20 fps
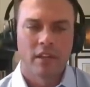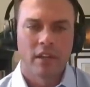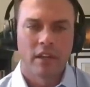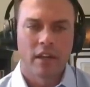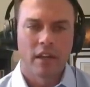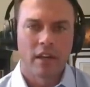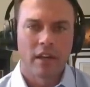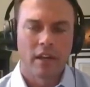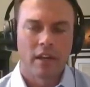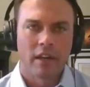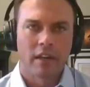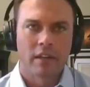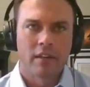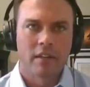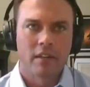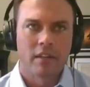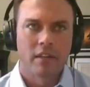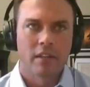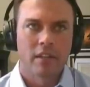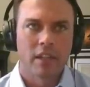uh,
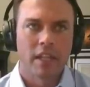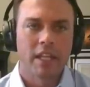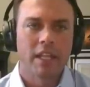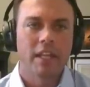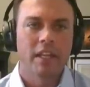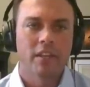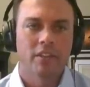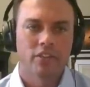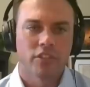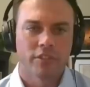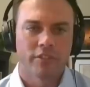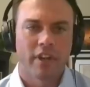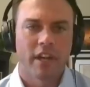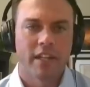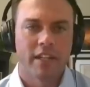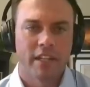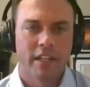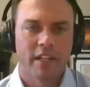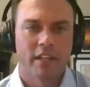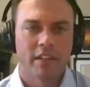lineage of
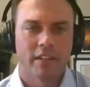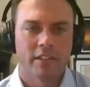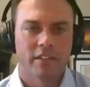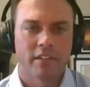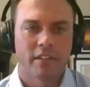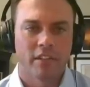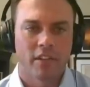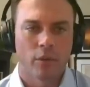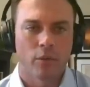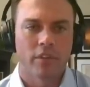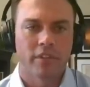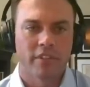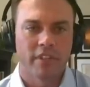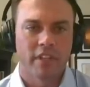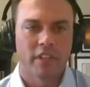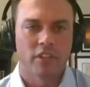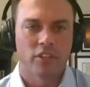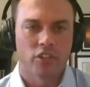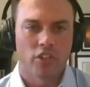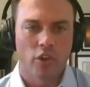ideas that we're
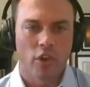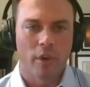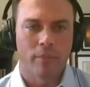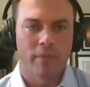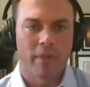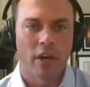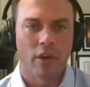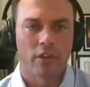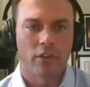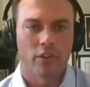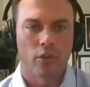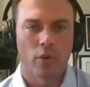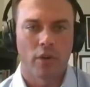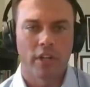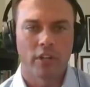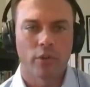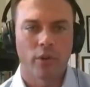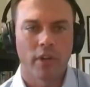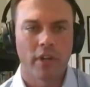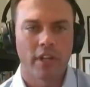seeing show up now in
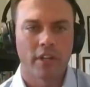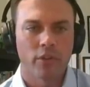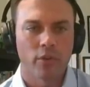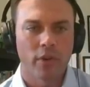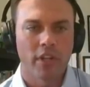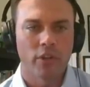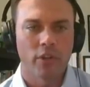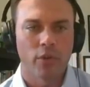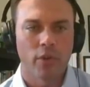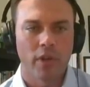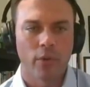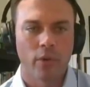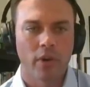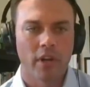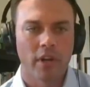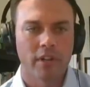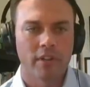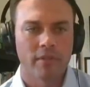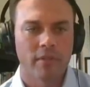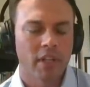2020,
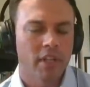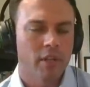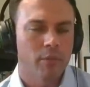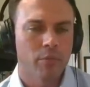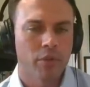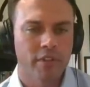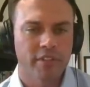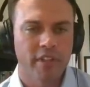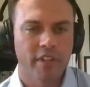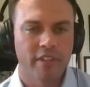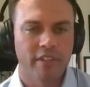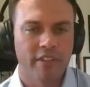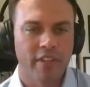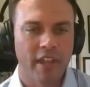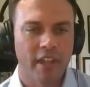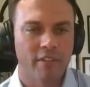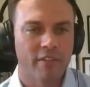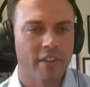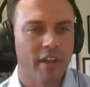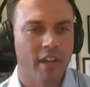2021, and it precedes
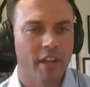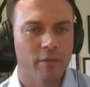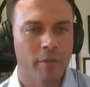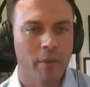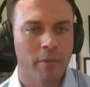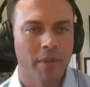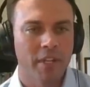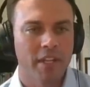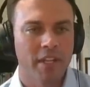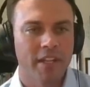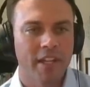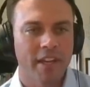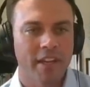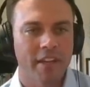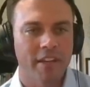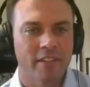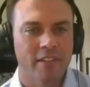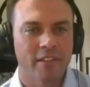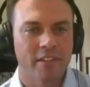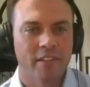that, in fact, by many
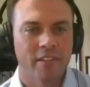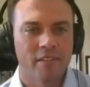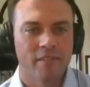decades.